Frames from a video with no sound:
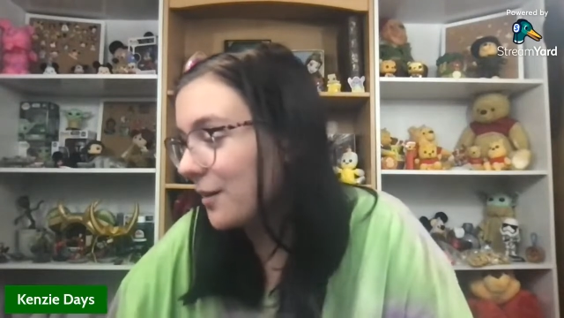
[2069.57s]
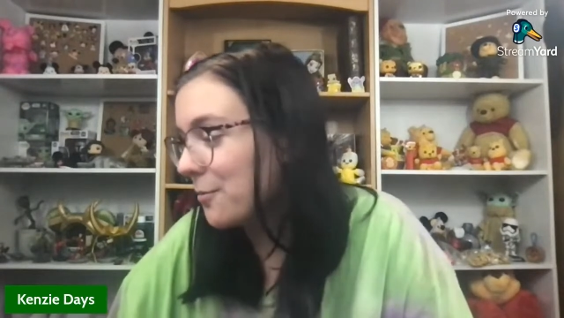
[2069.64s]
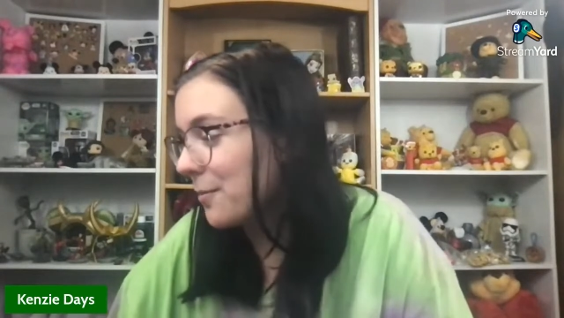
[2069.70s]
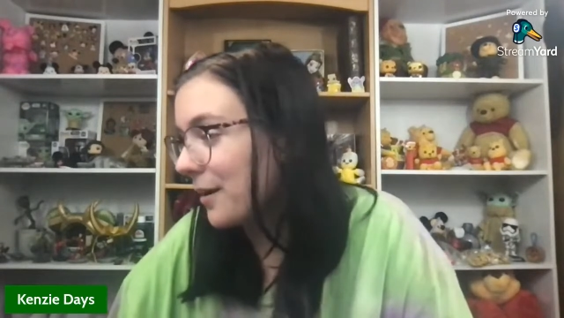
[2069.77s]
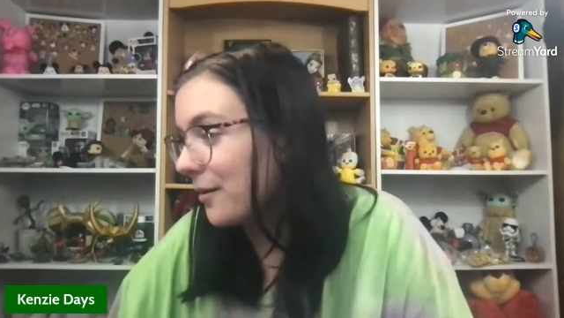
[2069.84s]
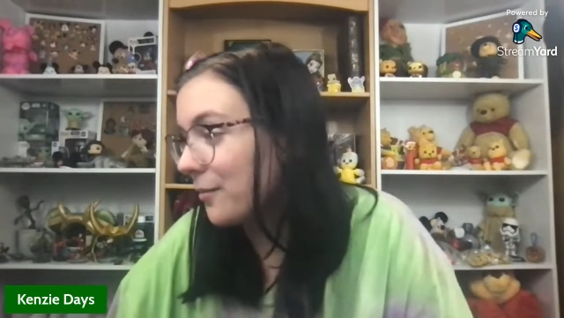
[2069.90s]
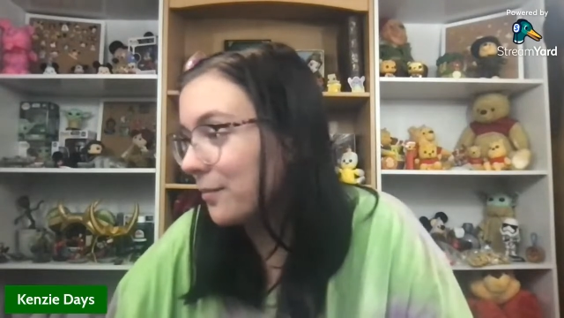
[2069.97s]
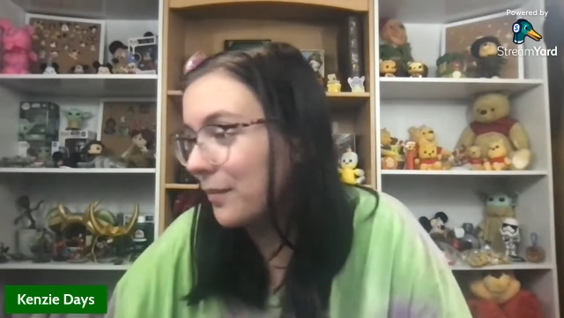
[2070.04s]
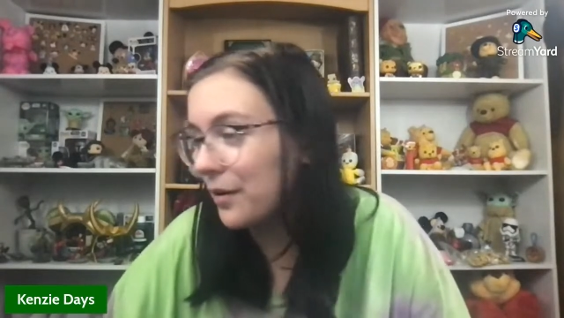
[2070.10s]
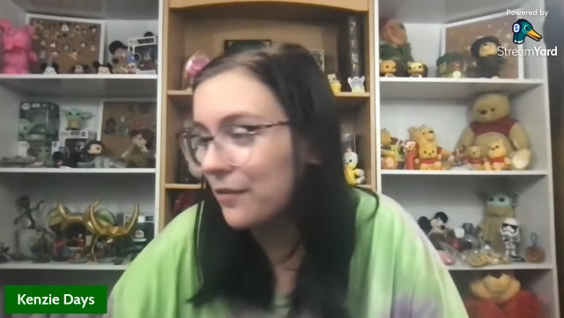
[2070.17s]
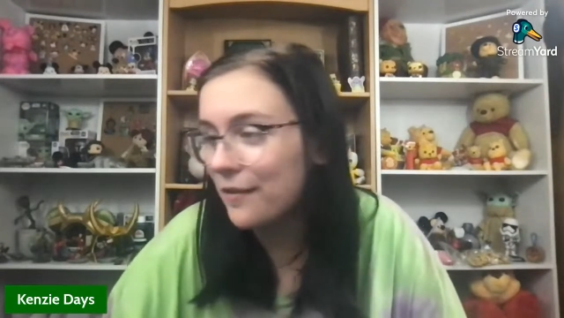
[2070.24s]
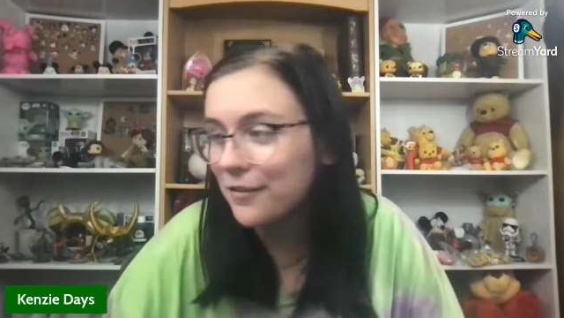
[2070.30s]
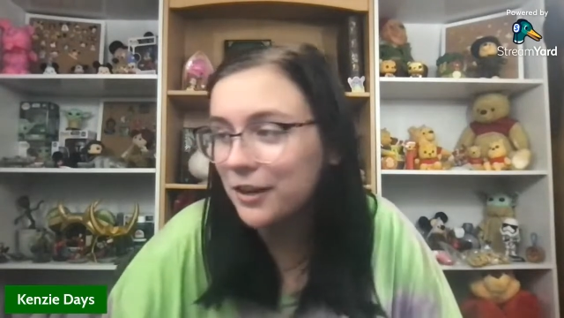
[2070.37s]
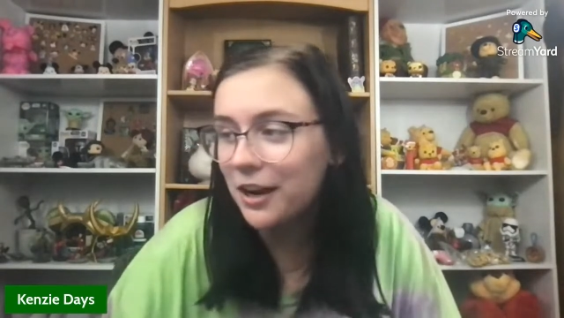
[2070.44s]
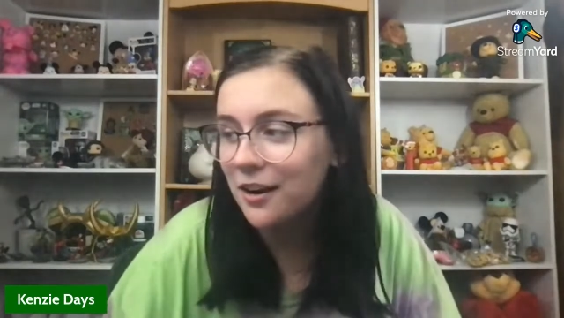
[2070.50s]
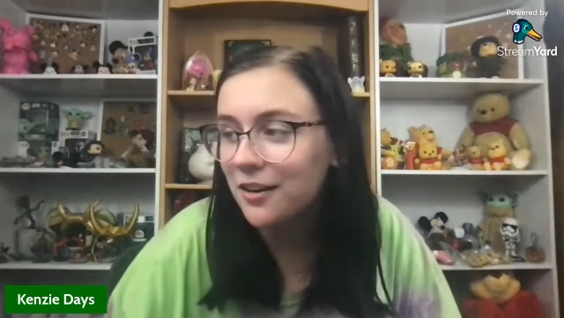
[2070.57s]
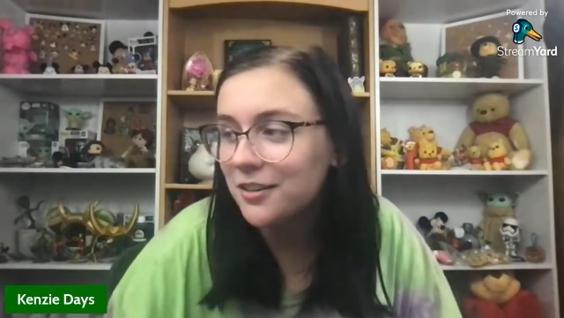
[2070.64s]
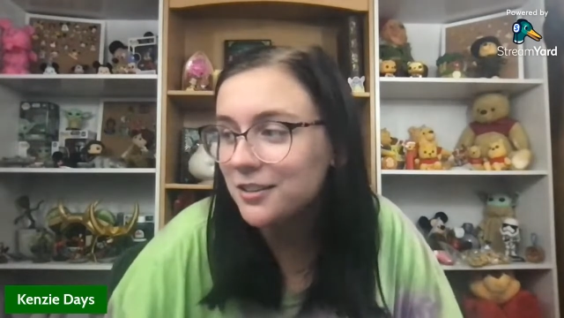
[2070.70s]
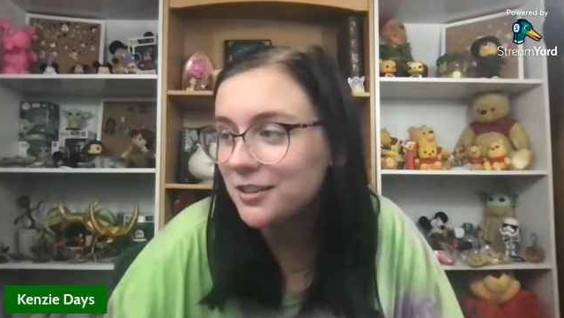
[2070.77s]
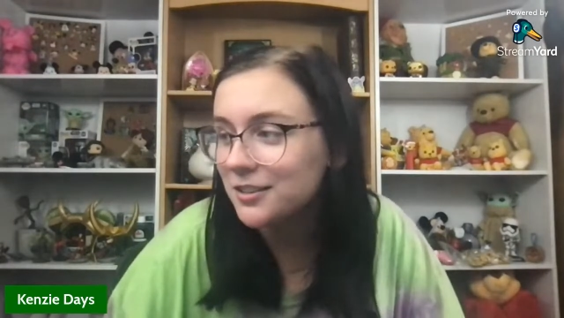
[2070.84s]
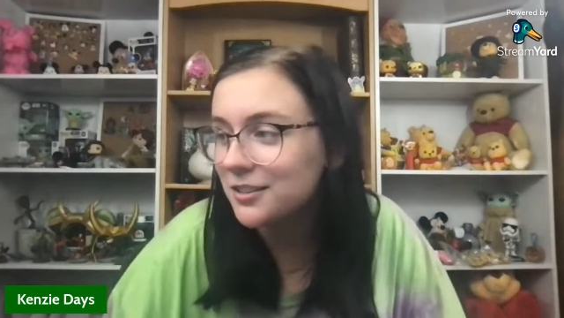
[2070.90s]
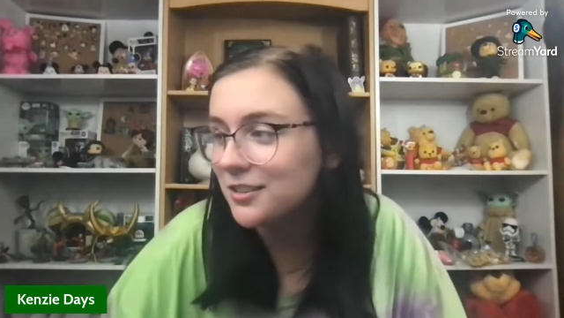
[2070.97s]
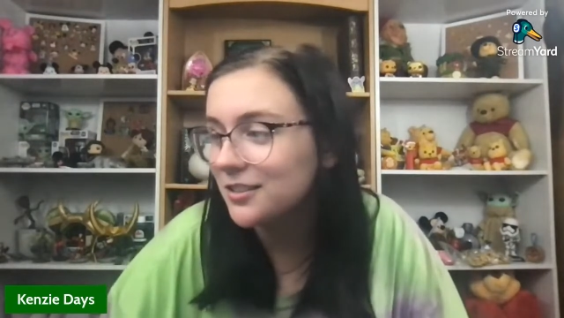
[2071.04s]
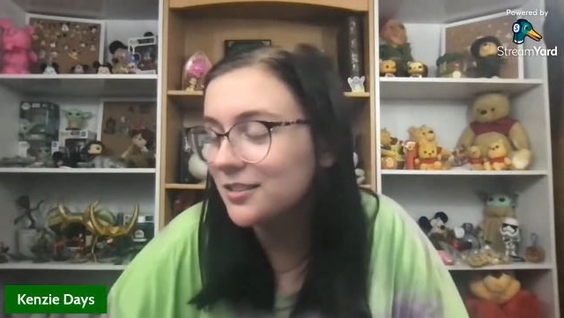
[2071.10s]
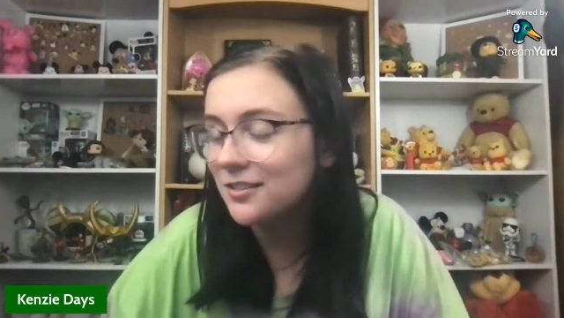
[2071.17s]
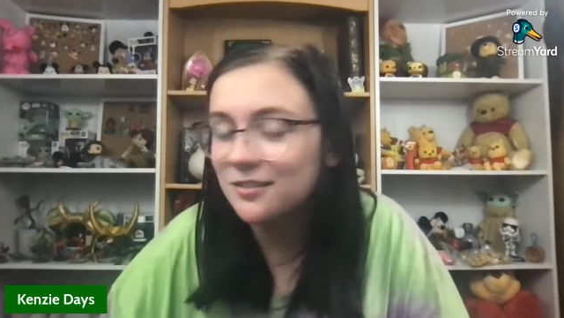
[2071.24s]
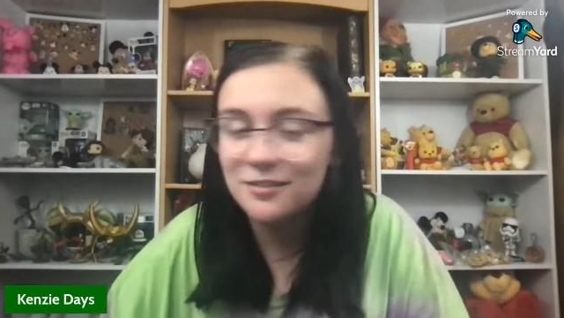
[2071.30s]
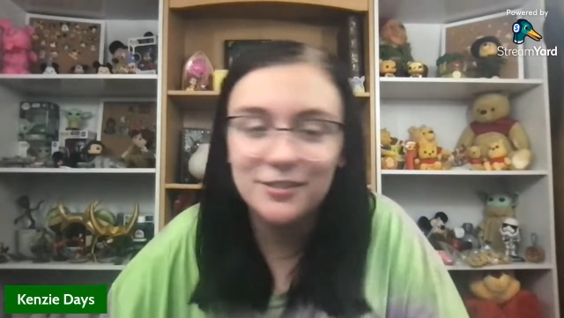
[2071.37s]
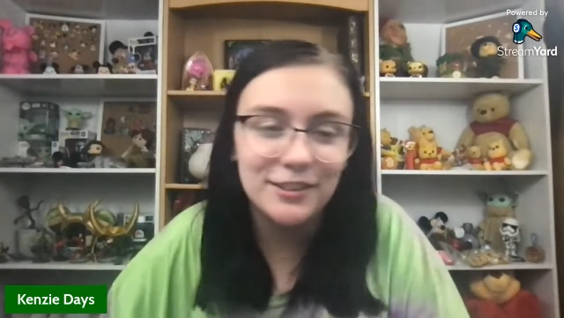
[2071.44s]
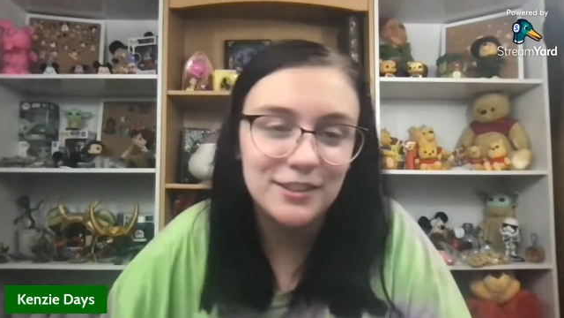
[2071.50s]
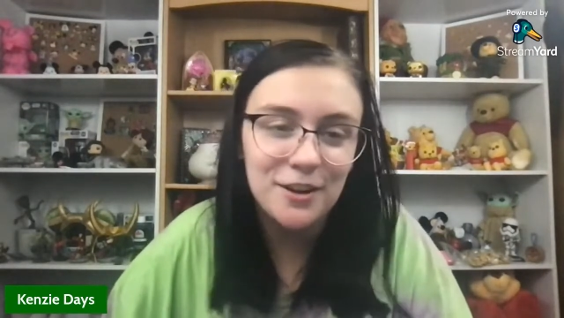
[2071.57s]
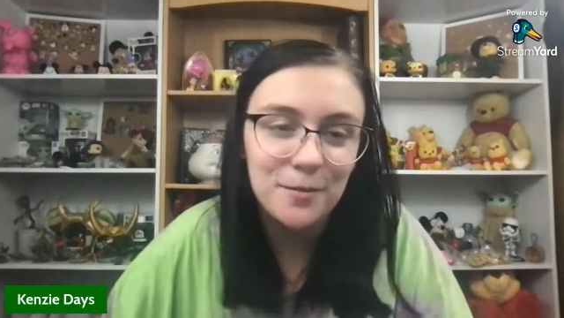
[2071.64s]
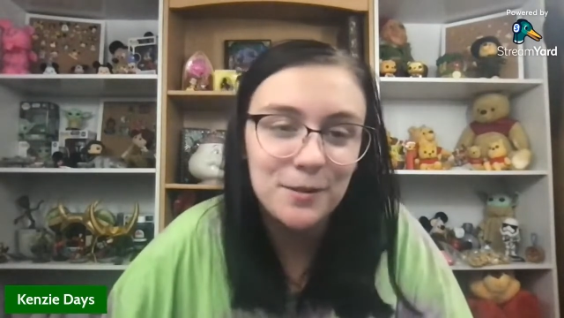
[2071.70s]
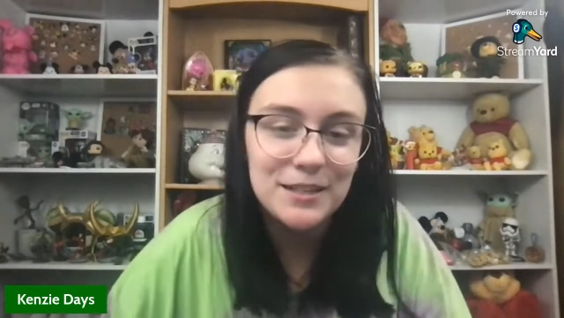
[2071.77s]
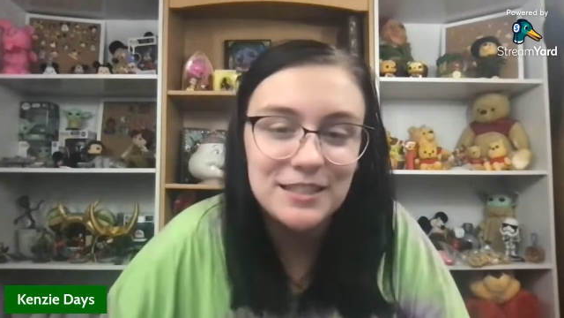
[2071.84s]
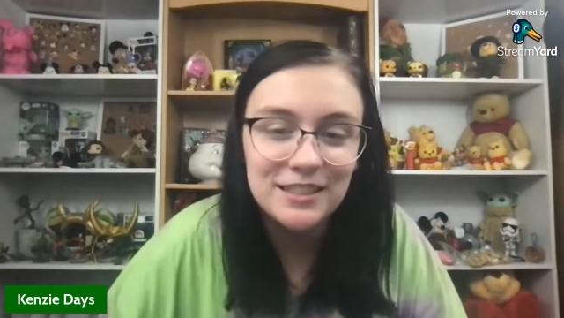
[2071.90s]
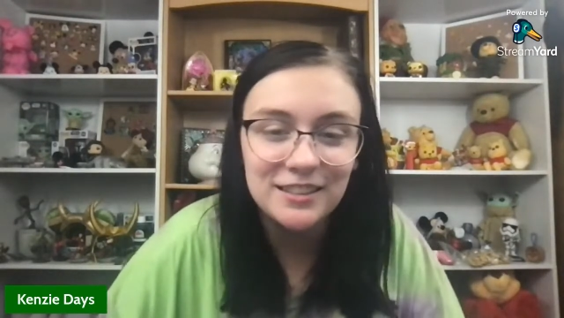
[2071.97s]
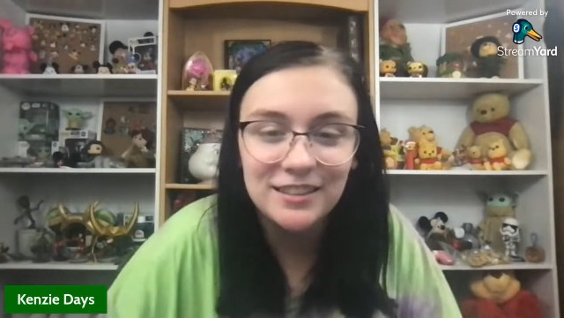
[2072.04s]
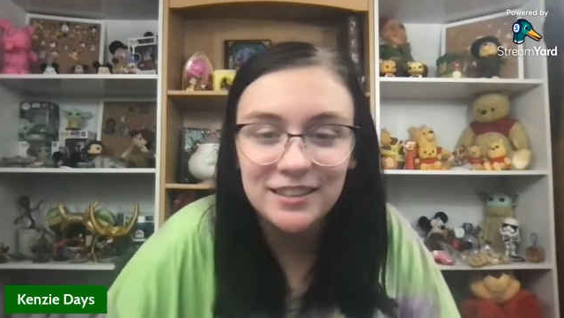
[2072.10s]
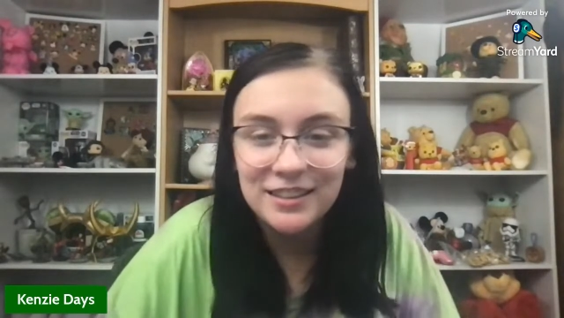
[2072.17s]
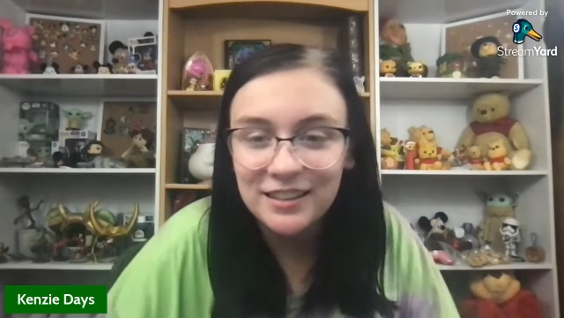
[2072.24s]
about my favorite characters for some reason.